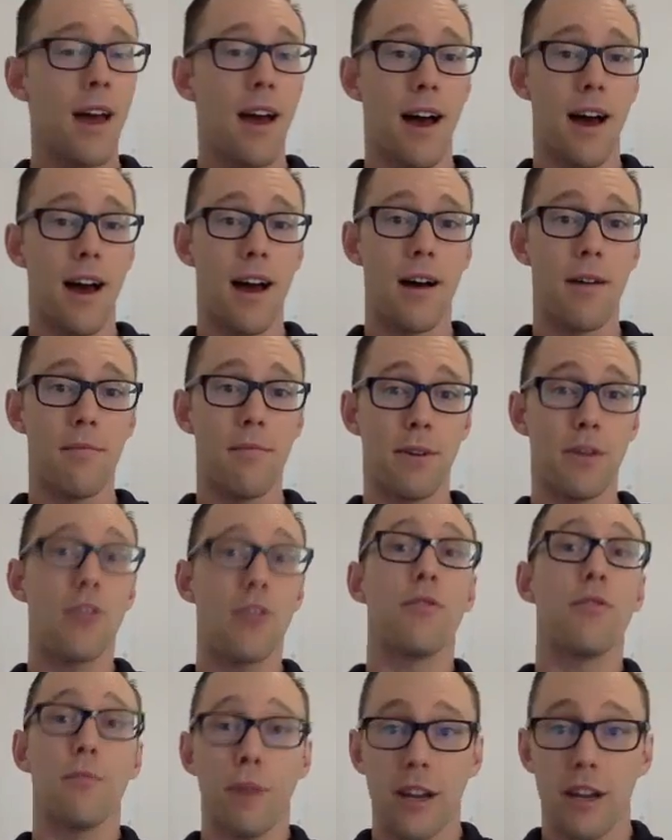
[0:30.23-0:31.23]
But
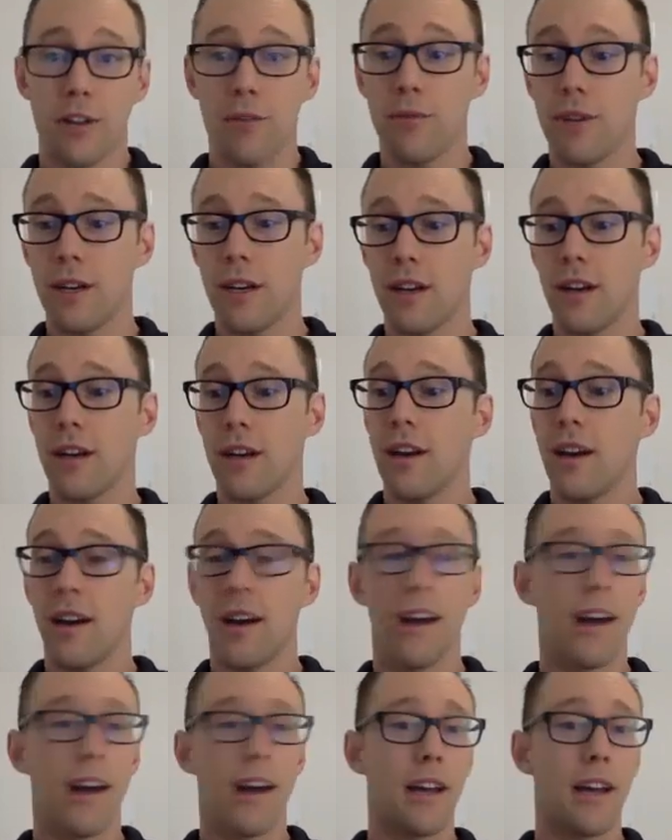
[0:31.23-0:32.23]
over my career,
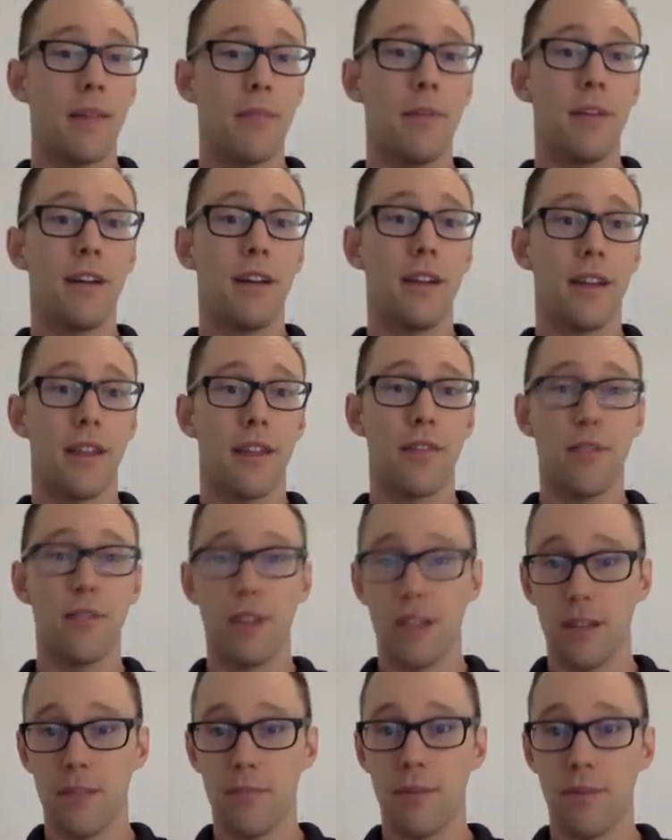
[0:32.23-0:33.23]
I competed at 3
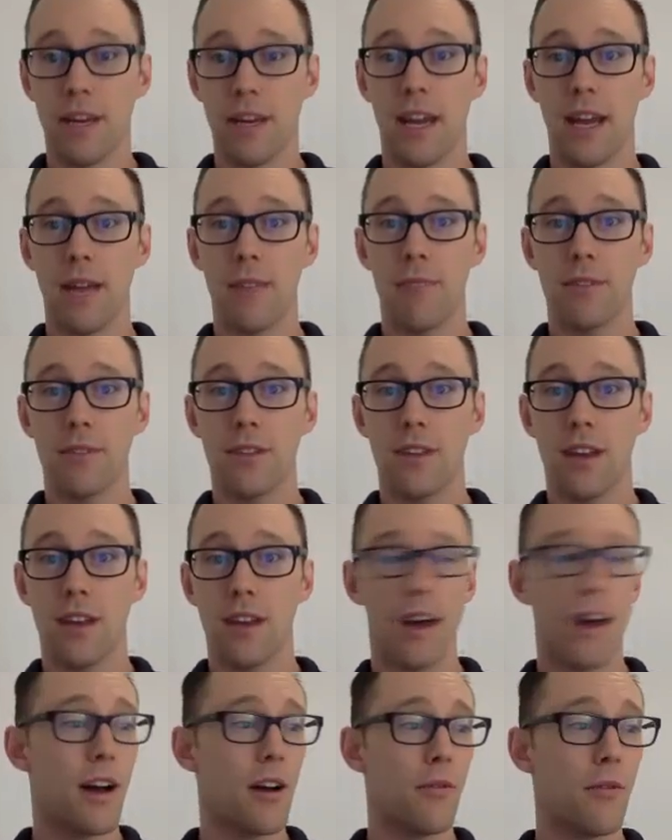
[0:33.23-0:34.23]
Olympic Games,
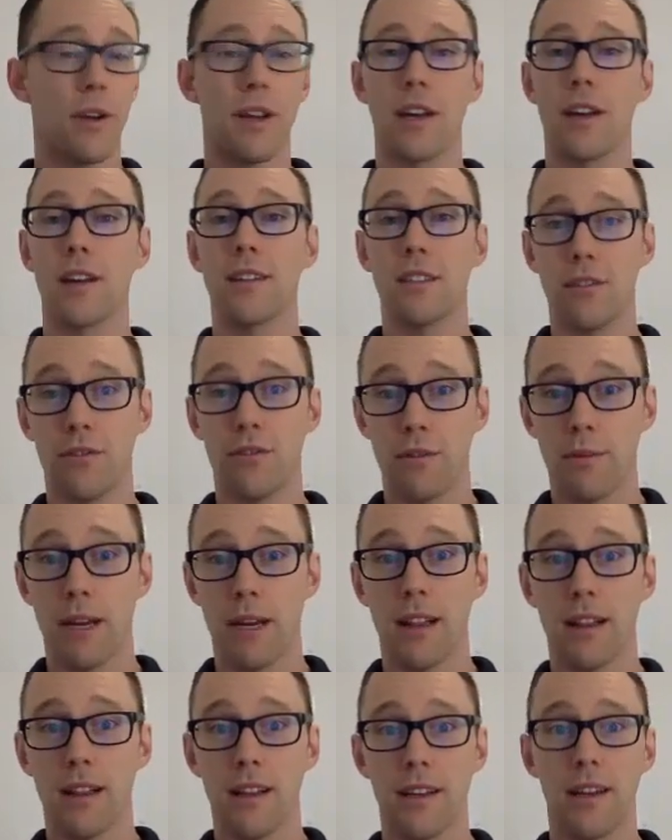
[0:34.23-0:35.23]
winning a silver
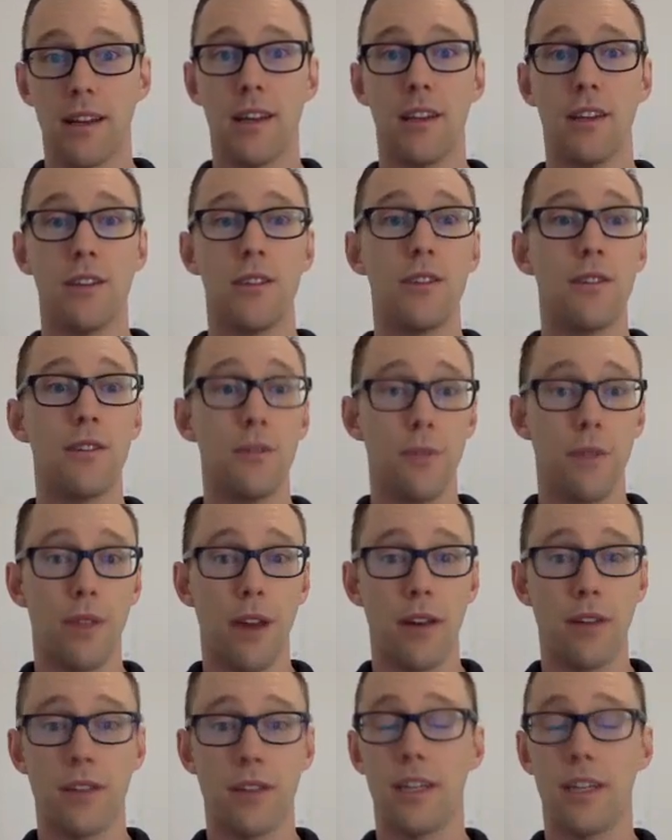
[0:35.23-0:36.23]
medal in
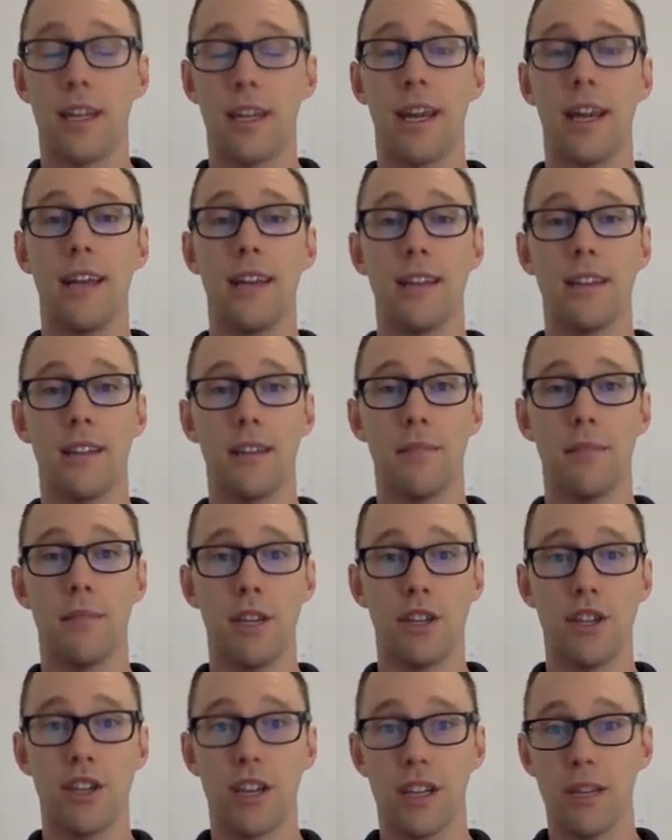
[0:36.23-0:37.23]
2008 in the
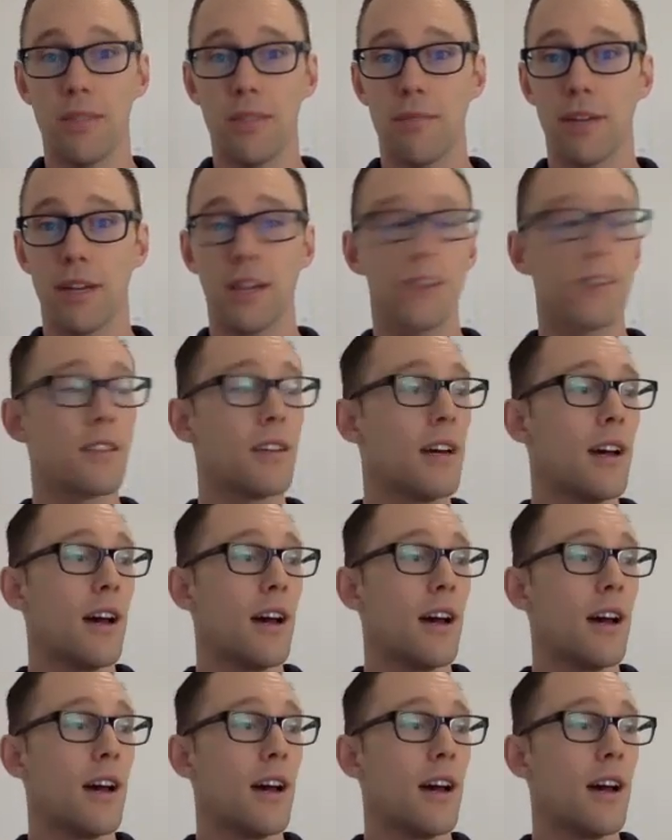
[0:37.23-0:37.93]
Beijing Olympics,